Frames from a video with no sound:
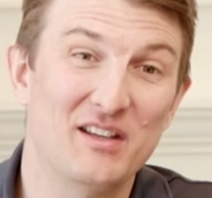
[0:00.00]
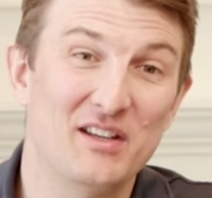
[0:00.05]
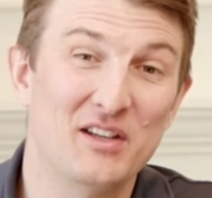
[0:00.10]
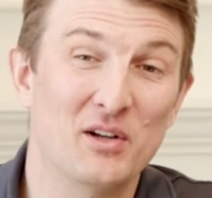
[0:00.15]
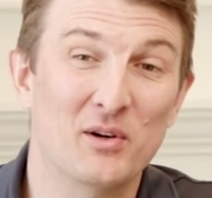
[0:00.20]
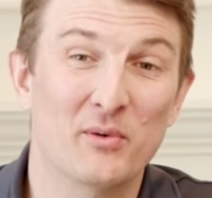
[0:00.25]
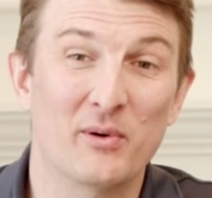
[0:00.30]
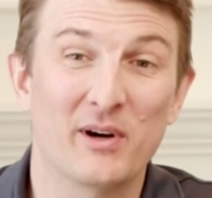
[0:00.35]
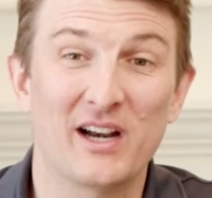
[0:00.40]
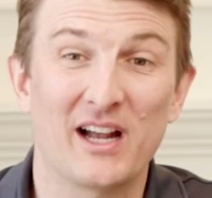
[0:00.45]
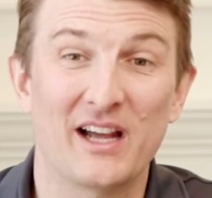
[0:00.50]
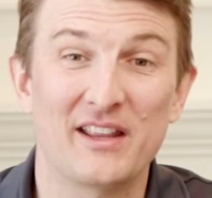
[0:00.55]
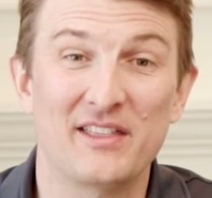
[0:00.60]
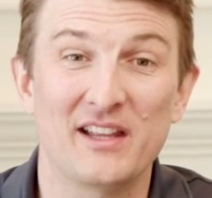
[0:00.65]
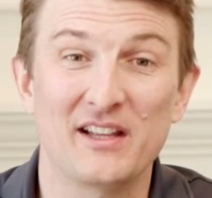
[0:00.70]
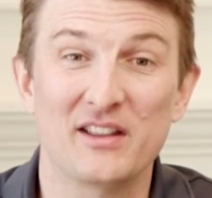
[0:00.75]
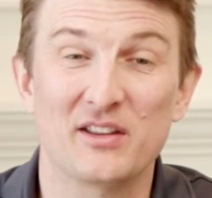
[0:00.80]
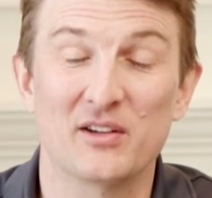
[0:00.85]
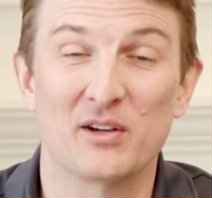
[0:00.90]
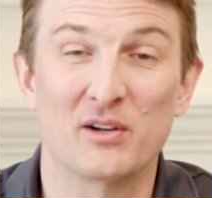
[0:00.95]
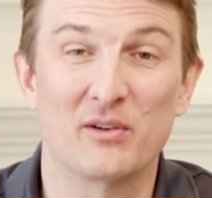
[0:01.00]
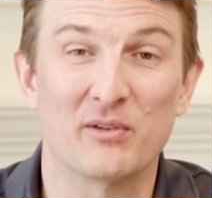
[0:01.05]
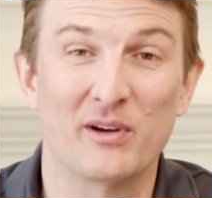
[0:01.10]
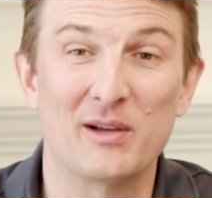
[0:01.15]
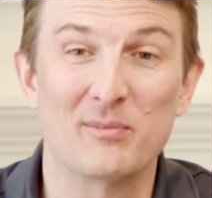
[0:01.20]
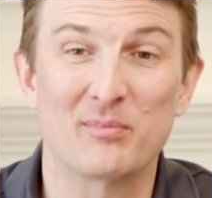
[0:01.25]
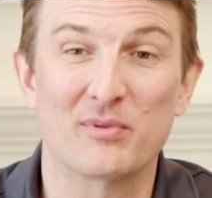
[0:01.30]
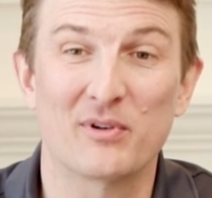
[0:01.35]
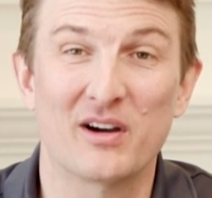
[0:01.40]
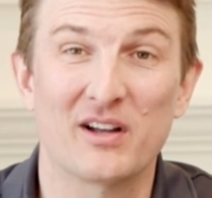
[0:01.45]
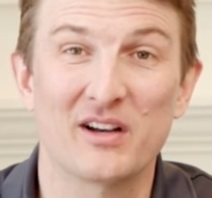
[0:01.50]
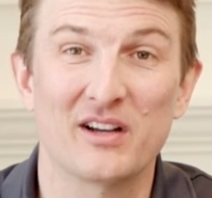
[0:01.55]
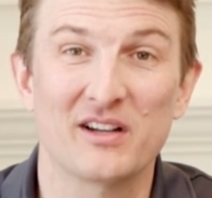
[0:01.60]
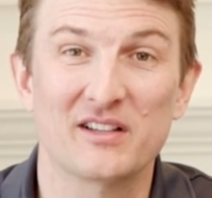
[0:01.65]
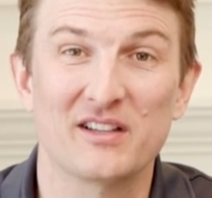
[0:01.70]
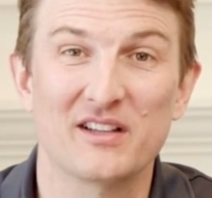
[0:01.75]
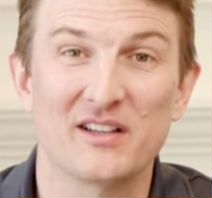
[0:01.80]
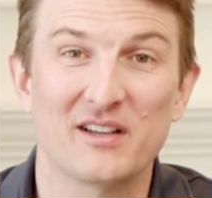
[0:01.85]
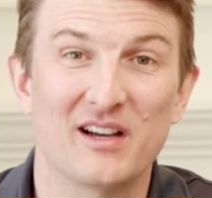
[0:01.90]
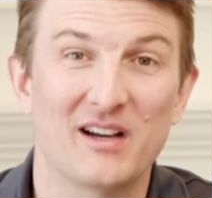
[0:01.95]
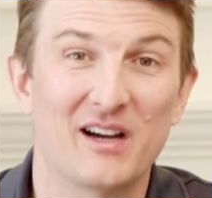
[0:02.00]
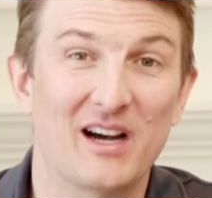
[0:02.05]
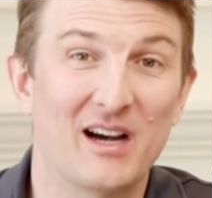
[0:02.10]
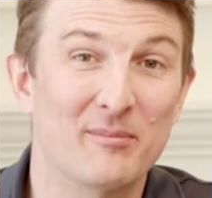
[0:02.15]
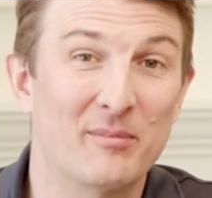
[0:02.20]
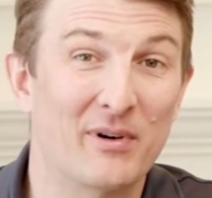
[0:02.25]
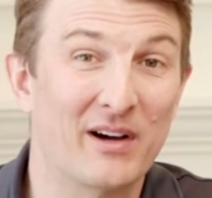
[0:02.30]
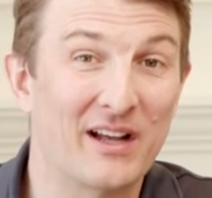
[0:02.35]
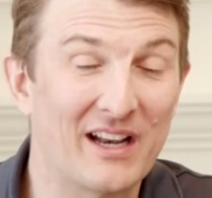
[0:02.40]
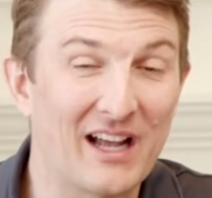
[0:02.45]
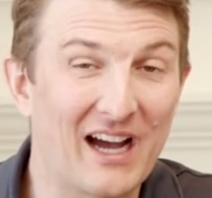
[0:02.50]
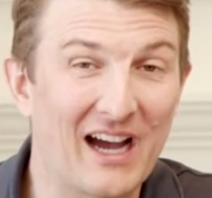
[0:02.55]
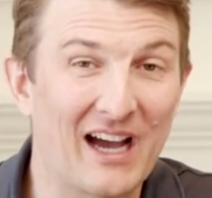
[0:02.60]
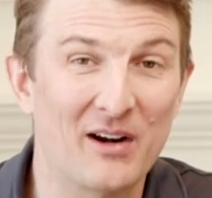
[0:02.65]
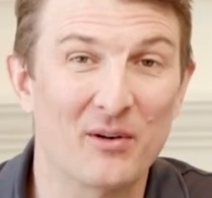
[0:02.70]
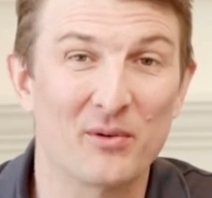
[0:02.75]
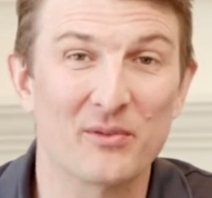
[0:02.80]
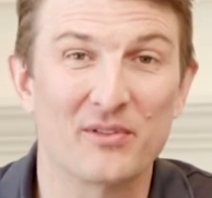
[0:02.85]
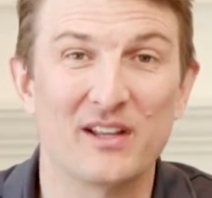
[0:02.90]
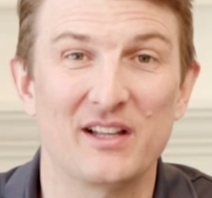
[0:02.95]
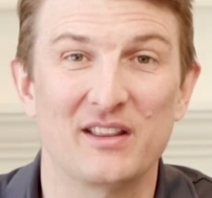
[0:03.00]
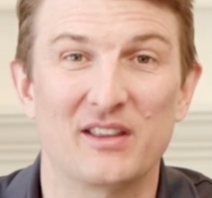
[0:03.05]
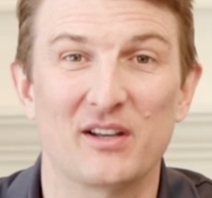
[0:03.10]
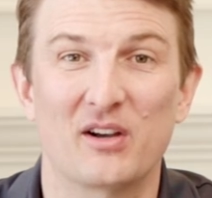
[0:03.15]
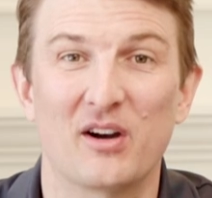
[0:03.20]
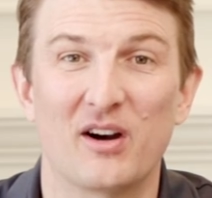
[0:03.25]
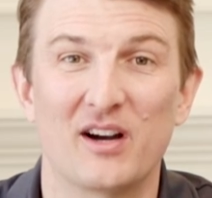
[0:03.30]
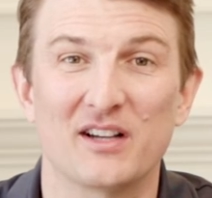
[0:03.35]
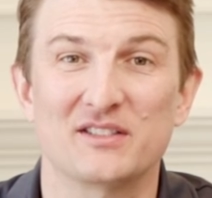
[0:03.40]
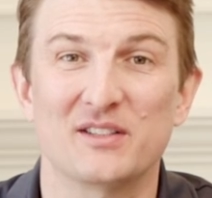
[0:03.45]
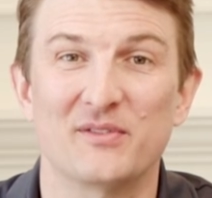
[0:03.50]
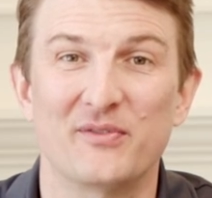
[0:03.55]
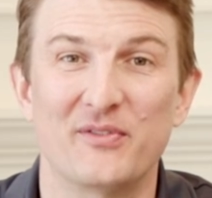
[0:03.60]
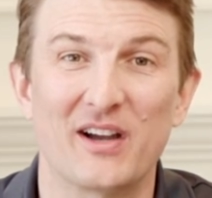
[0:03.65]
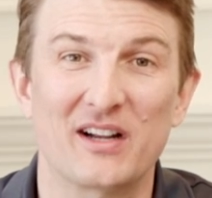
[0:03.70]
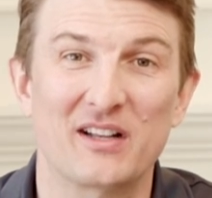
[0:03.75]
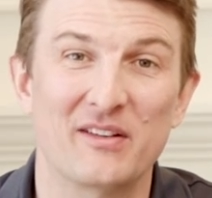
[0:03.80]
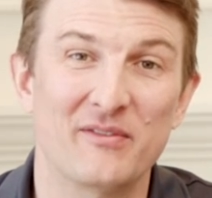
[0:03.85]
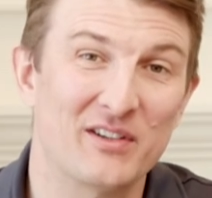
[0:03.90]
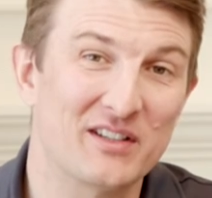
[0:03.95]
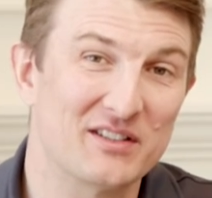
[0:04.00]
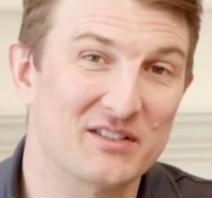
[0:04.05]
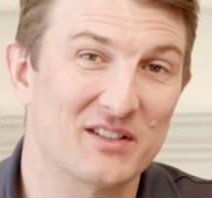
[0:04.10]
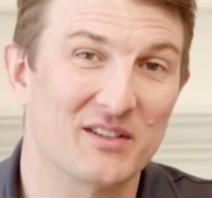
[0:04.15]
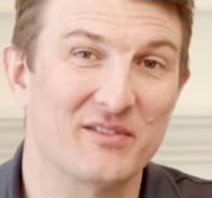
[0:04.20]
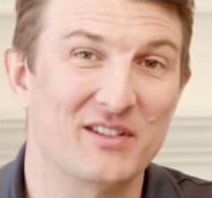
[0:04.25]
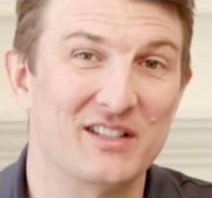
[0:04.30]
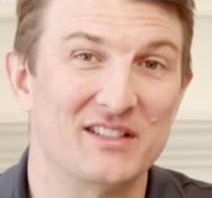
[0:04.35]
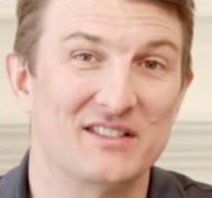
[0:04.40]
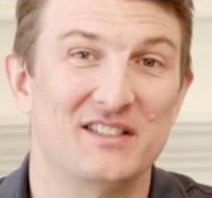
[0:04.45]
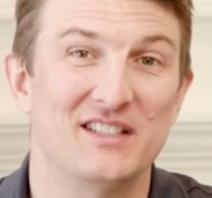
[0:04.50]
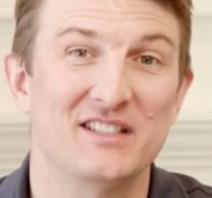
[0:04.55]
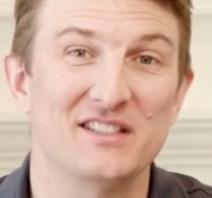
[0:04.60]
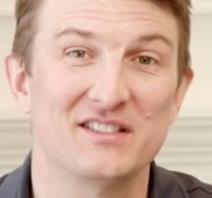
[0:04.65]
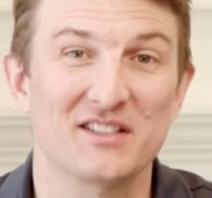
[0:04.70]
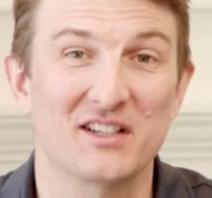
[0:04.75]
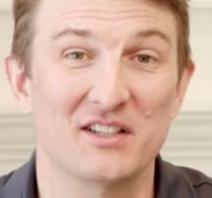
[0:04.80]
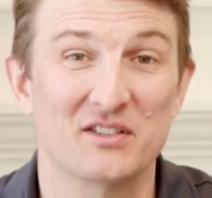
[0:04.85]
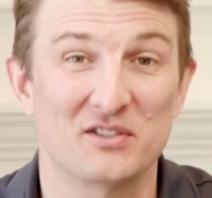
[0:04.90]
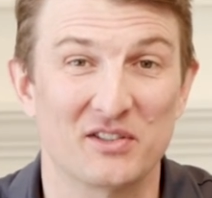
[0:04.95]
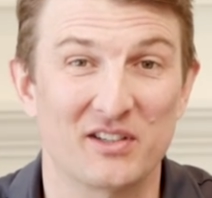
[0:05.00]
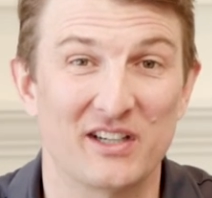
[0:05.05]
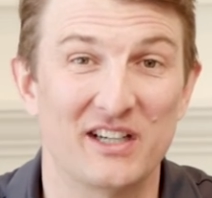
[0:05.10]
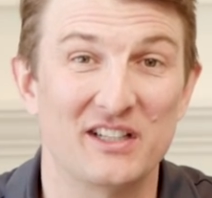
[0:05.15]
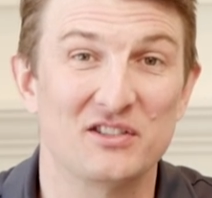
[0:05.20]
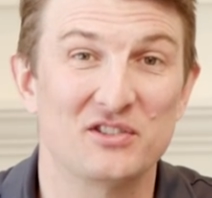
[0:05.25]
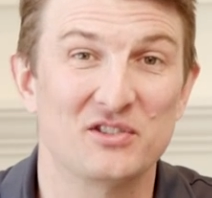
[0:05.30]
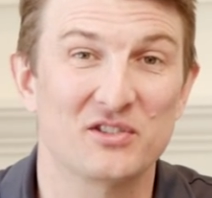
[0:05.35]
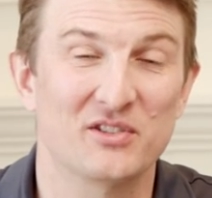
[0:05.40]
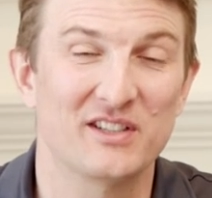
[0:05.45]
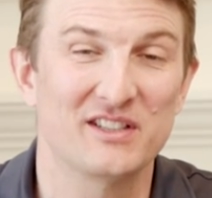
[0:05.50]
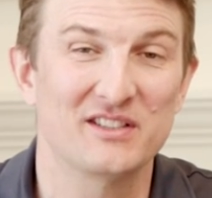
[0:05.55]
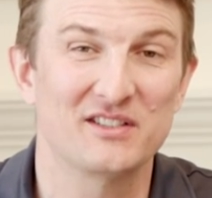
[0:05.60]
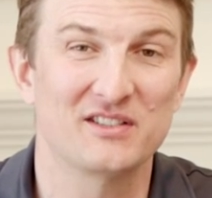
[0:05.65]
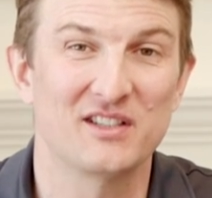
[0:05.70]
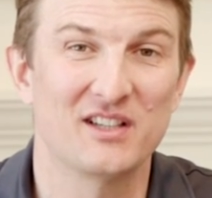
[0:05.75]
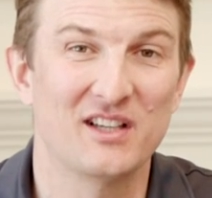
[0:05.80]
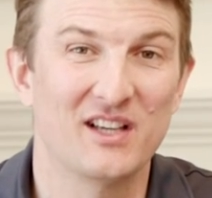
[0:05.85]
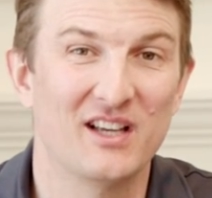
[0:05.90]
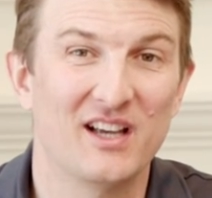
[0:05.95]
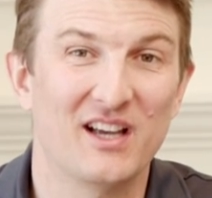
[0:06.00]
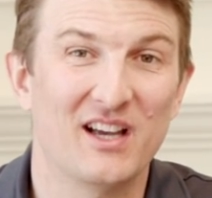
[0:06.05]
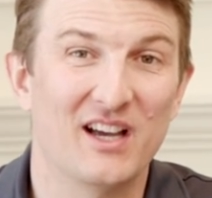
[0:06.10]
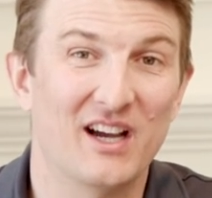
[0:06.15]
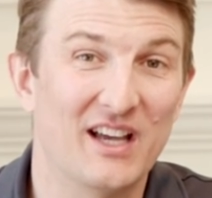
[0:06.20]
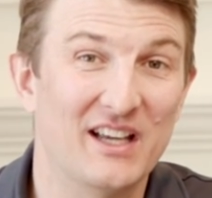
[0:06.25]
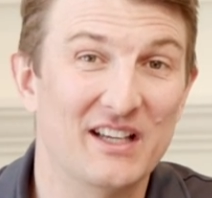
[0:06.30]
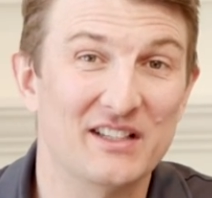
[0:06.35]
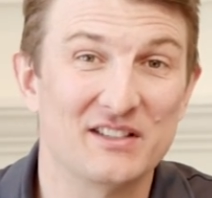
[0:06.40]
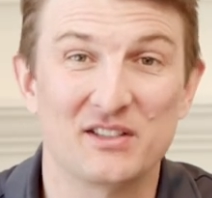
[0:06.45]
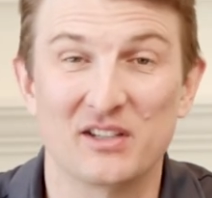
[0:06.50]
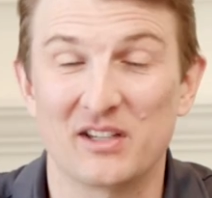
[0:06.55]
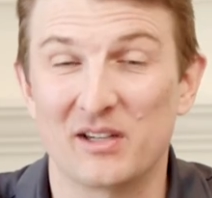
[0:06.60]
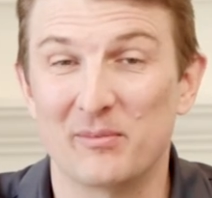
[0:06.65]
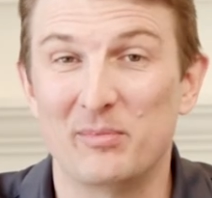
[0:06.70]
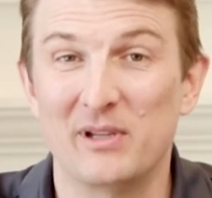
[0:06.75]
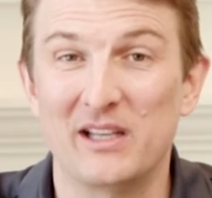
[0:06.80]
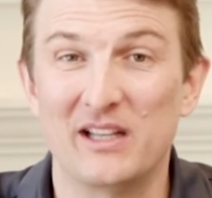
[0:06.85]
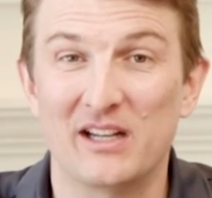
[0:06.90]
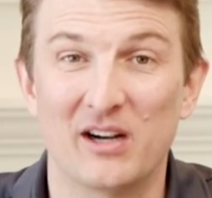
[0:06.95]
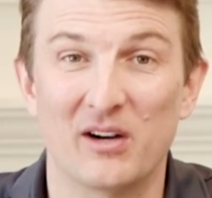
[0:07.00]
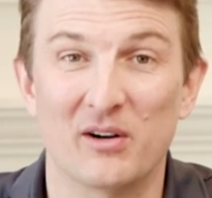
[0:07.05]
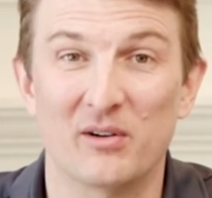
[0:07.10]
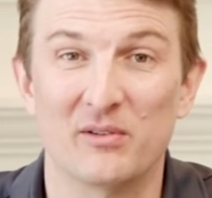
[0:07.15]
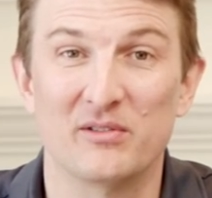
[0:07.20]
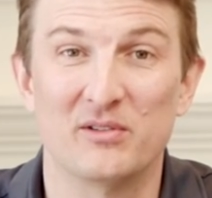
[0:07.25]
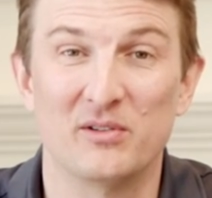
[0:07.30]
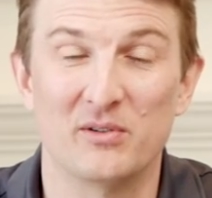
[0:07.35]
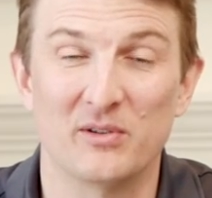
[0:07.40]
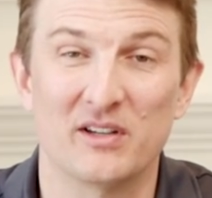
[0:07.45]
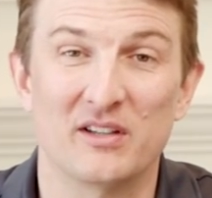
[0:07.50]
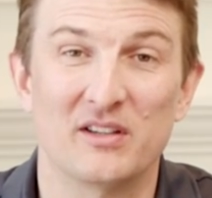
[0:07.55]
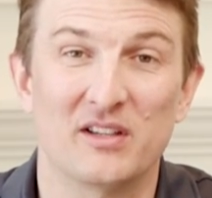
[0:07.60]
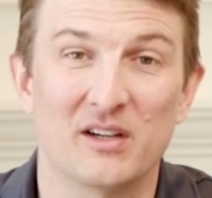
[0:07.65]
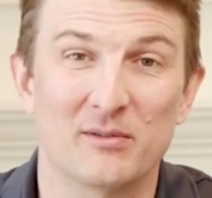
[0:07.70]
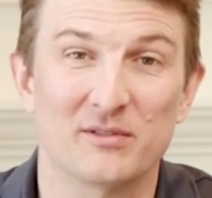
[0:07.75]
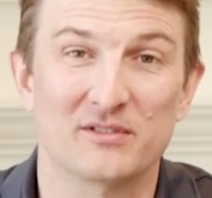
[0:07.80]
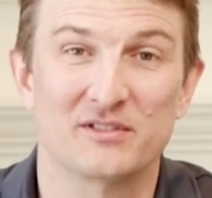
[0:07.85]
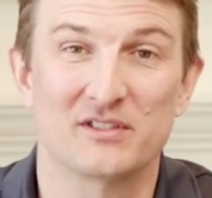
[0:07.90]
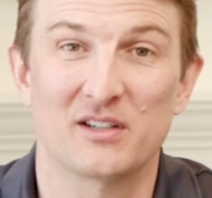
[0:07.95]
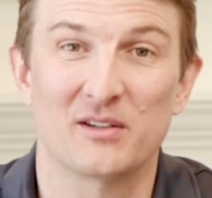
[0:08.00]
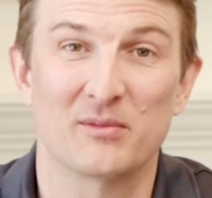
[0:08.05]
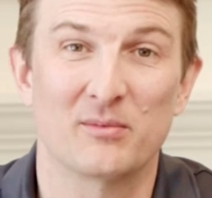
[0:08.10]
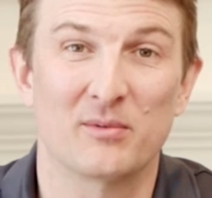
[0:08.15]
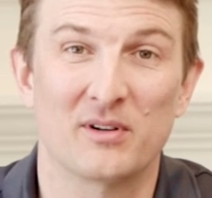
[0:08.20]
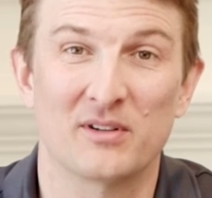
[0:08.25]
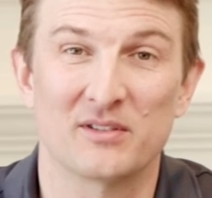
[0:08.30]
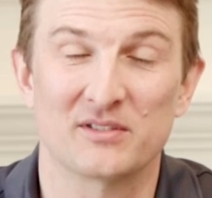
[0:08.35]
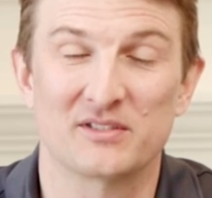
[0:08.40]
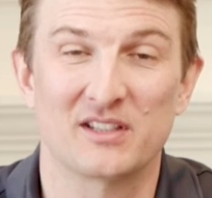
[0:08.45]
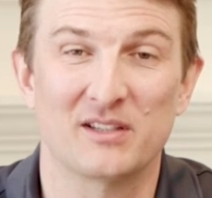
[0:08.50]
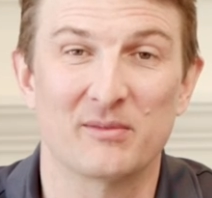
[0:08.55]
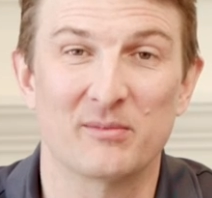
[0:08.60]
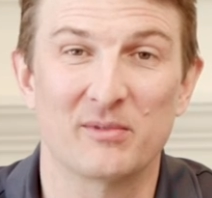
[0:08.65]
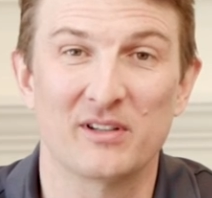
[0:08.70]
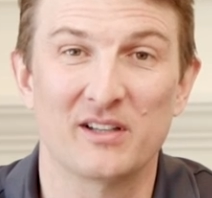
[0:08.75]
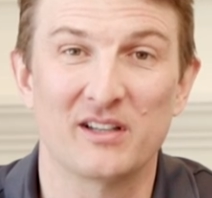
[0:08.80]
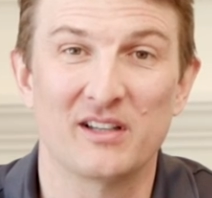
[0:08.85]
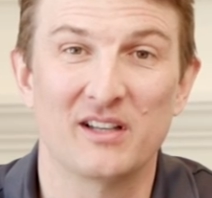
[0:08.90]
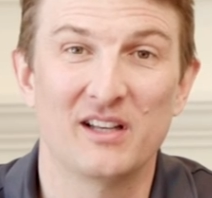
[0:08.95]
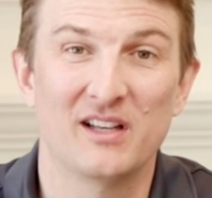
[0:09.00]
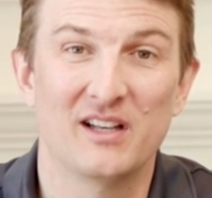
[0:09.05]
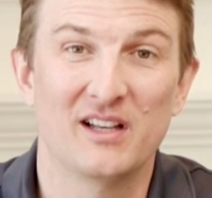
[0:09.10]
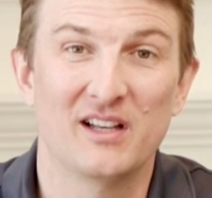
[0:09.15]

You know what? I think they're a great product, but I don't think the cost effectiveness of these T-studs or H-joists is going to beat out doing a double-studded wall assembly.